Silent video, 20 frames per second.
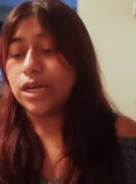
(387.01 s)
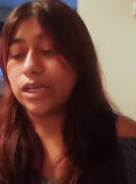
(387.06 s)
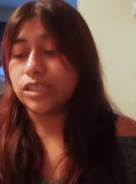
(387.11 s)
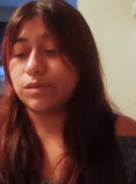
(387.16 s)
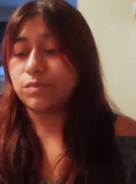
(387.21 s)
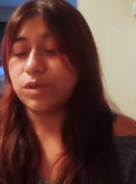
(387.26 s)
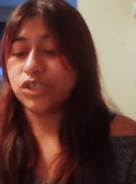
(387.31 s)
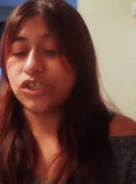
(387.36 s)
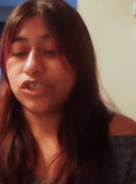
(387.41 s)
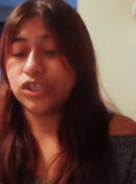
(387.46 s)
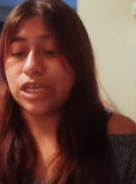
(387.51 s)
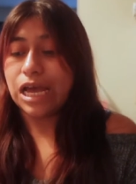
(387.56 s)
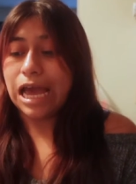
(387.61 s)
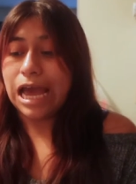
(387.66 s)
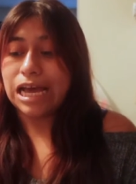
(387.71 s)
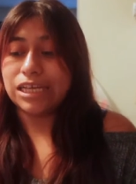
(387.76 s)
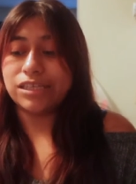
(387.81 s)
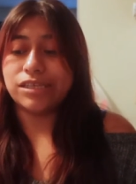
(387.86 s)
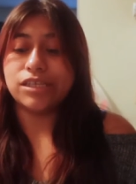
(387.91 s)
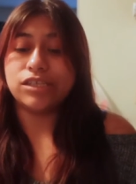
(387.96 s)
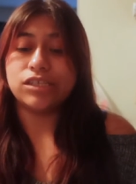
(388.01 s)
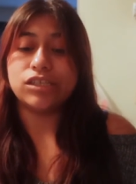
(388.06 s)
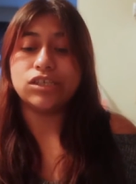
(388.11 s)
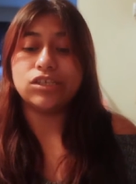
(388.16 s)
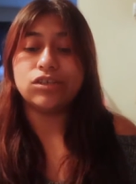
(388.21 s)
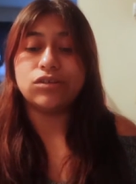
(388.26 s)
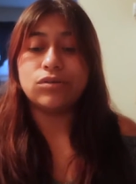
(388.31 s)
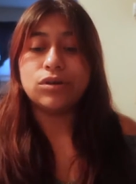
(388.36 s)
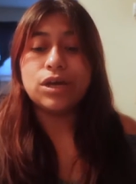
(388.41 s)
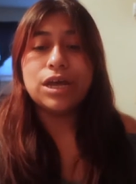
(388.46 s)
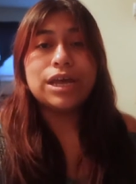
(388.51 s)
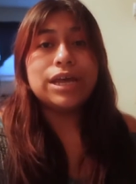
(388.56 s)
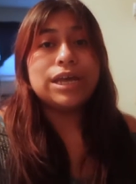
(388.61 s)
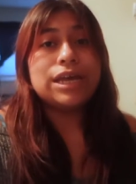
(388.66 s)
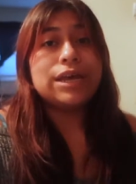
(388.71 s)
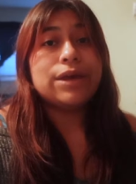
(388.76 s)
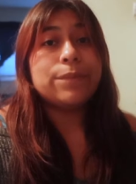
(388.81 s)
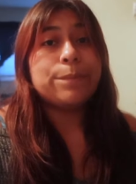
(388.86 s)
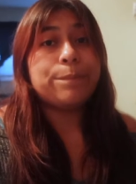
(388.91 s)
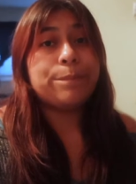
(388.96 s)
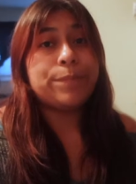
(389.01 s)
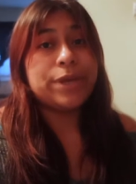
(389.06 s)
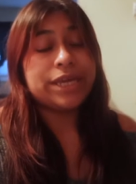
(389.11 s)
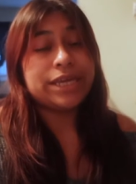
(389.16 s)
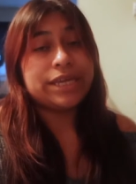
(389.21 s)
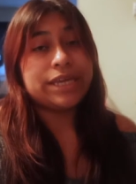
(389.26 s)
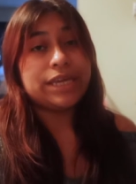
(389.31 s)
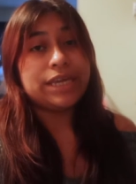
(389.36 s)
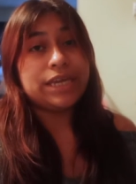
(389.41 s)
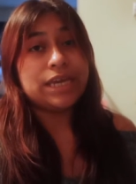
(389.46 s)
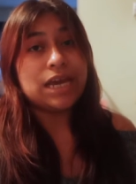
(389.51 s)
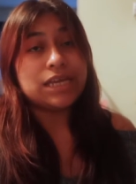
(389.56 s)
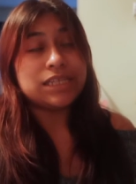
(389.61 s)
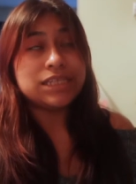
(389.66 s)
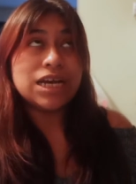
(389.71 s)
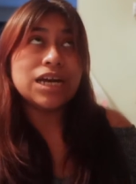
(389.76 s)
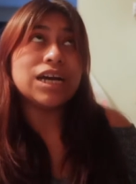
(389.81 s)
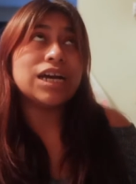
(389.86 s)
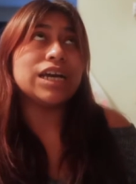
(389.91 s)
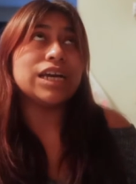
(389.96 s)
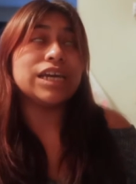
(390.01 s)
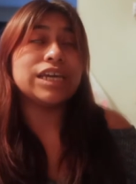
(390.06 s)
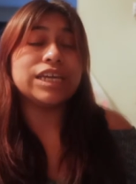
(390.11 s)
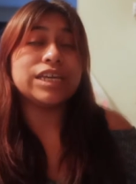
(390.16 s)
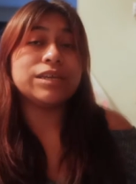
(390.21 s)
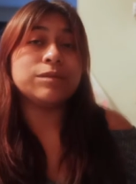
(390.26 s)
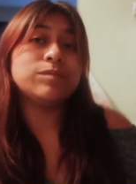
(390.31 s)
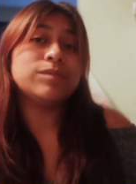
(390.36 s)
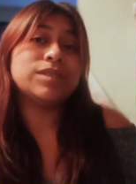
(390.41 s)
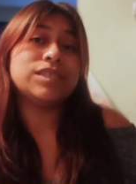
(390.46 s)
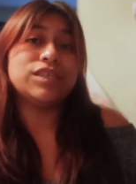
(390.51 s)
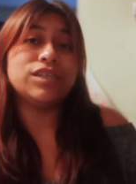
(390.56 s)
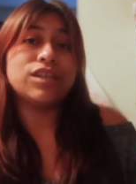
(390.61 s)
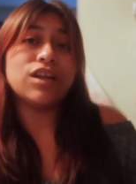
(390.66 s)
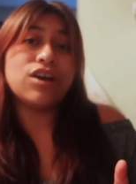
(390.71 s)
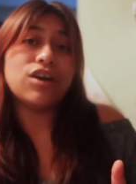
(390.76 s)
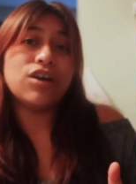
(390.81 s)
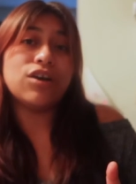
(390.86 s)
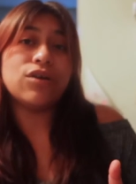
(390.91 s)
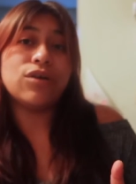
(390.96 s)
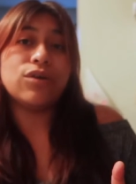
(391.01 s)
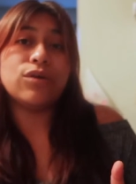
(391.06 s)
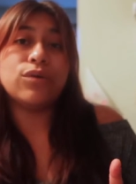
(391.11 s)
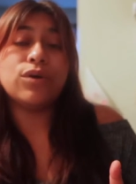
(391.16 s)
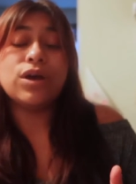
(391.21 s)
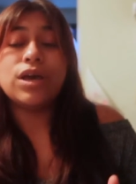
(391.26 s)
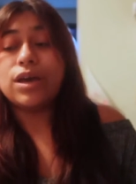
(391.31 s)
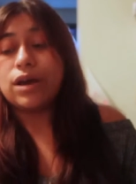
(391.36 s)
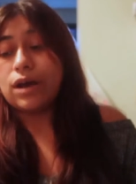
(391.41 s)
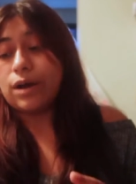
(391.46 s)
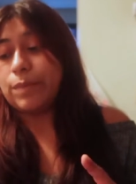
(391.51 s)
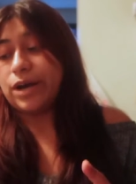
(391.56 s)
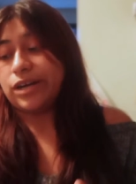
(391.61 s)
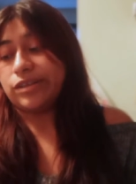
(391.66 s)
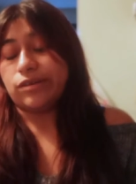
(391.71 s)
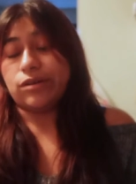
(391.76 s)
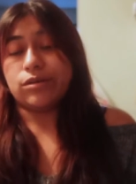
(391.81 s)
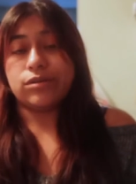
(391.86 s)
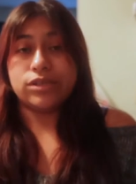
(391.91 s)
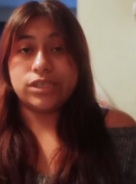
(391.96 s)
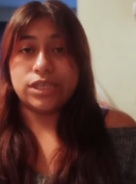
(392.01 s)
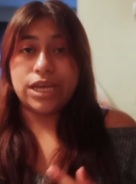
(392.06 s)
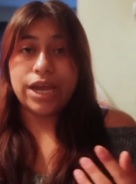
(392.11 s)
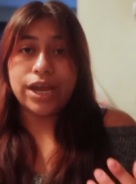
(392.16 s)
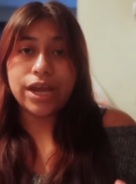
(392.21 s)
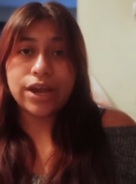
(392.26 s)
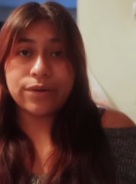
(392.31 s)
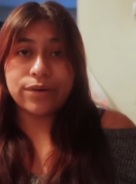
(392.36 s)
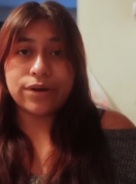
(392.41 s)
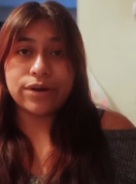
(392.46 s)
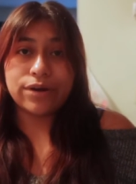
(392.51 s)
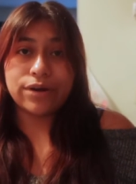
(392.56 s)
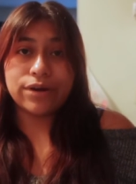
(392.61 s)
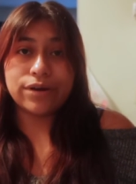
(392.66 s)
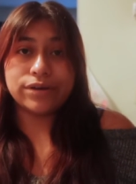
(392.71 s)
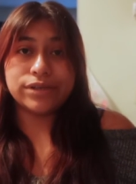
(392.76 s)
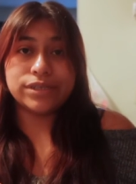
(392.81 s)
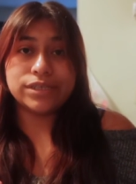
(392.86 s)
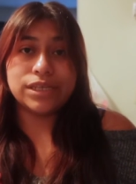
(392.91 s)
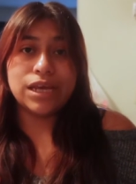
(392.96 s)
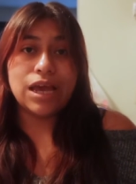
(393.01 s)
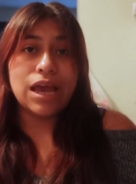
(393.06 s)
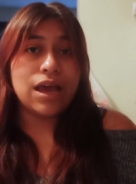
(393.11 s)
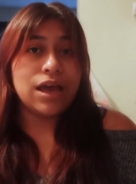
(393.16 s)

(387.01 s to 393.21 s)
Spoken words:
As much as it has this little picky at times, you know, about all these errors,